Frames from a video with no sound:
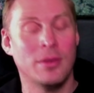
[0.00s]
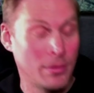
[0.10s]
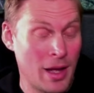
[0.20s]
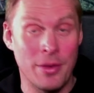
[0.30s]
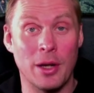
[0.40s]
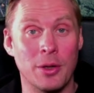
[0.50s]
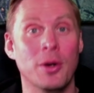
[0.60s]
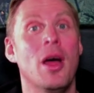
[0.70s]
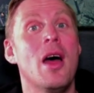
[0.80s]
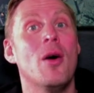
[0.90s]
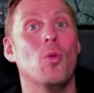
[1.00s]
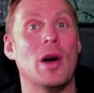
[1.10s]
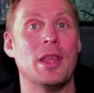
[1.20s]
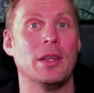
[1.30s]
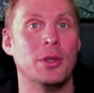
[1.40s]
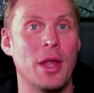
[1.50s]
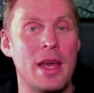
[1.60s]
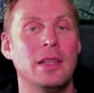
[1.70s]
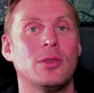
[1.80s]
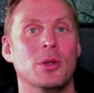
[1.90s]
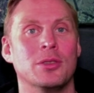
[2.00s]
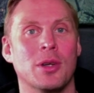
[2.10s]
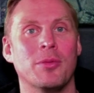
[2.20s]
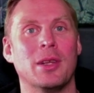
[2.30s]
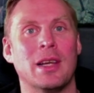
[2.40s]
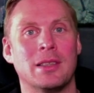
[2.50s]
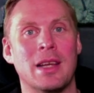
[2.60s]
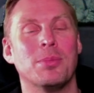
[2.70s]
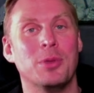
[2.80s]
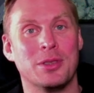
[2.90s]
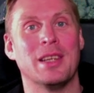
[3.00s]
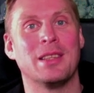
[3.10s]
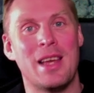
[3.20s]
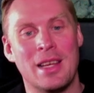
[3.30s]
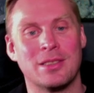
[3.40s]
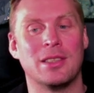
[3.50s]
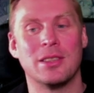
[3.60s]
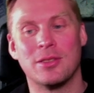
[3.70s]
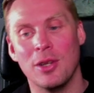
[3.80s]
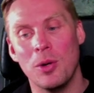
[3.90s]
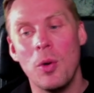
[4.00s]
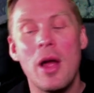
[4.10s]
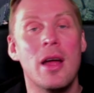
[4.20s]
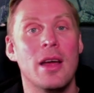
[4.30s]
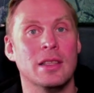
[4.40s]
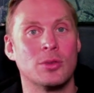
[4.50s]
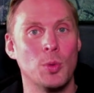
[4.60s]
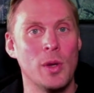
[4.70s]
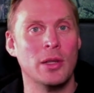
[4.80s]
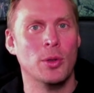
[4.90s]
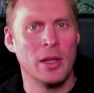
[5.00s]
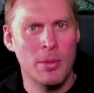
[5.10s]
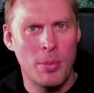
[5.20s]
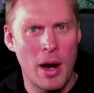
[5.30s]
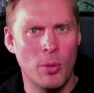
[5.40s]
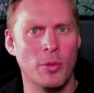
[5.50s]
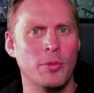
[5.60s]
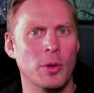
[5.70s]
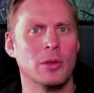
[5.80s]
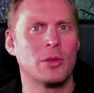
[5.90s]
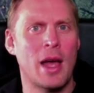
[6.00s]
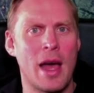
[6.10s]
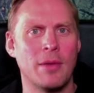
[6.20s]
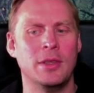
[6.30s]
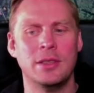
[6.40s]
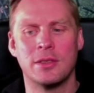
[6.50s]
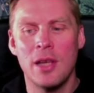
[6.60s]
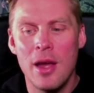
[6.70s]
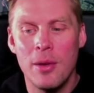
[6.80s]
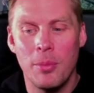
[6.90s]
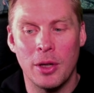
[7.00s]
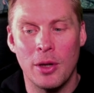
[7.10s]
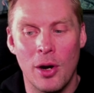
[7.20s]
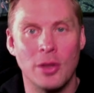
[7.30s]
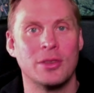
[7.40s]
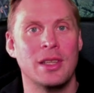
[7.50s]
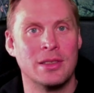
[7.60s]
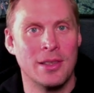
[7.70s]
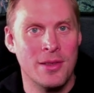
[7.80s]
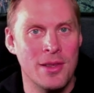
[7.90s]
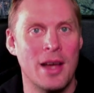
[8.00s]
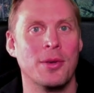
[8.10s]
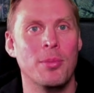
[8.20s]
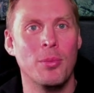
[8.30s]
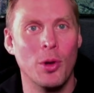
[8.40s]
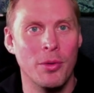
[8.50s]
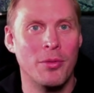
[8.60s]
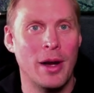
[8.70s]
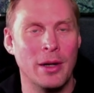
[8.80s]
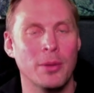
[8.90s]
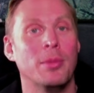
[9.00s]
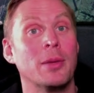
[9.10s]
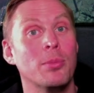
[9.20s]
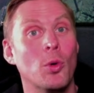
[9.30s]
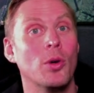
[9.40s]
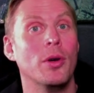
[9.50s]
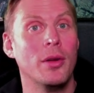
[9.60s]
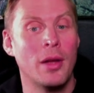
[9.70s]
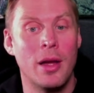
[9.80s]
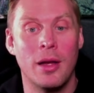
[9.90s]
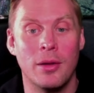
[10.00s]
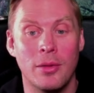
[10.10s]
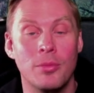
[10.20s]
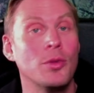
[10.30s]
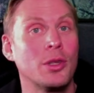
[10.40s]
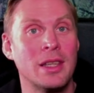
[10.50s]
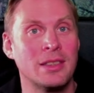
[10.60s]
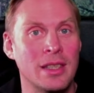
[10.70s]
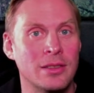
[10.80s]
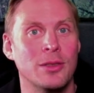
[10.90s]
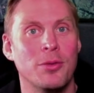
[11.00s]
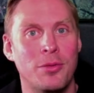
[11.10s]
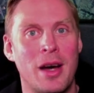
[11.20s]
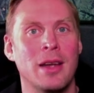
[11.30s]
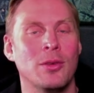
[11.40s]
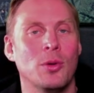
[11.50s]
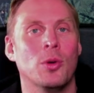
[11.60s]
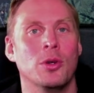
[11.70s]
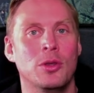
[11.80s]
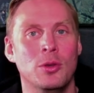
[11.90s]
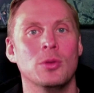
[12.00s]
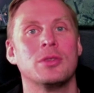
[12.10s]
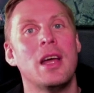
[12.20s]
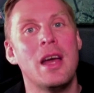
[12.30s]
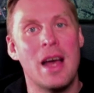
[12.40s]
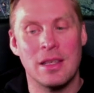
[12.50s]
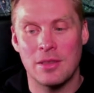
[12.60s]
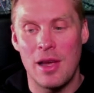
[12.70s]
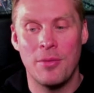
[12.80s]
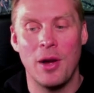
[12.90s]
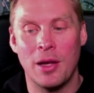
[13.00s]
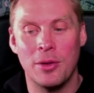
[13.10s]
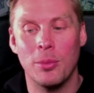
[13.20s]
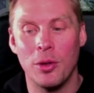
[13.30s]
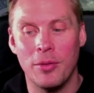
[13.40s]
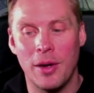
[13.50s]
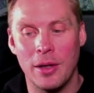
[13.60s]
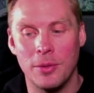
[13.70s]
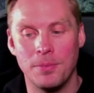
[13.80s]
another 180 or something like that percent extra. So it's really powerful to have this, because it's another modifier, but more not as easy to find or use as every other modifier.